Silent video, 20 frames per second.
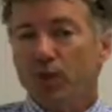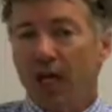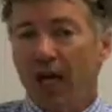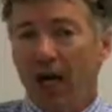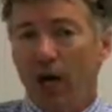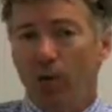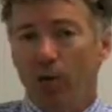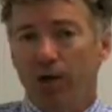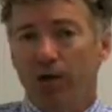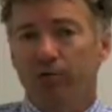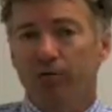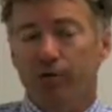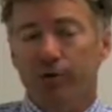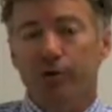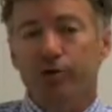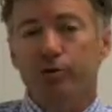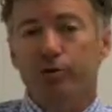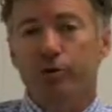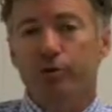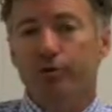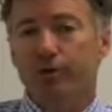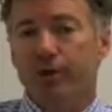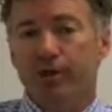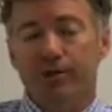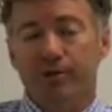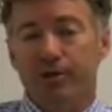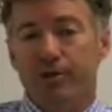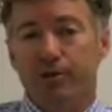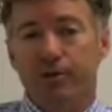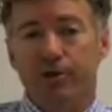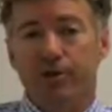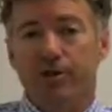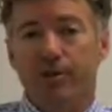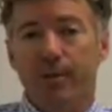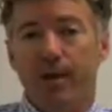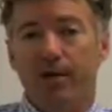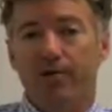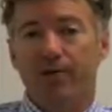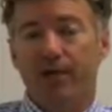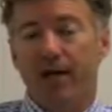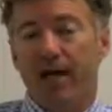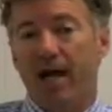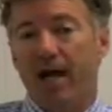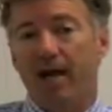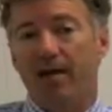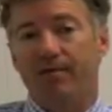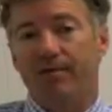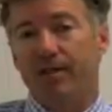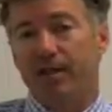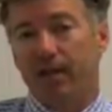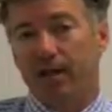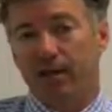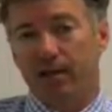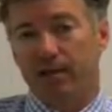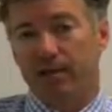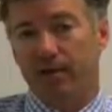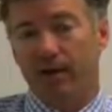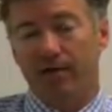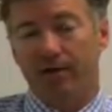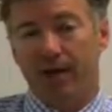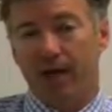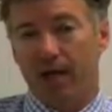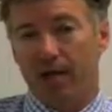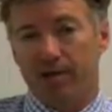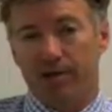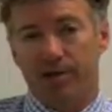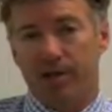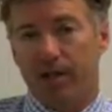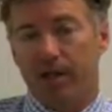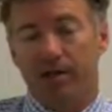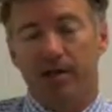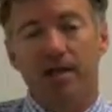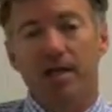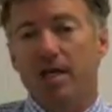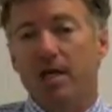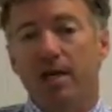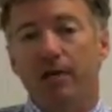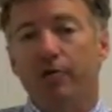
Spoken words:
However, the truth is it took us a month and a half to get into Afghanistan,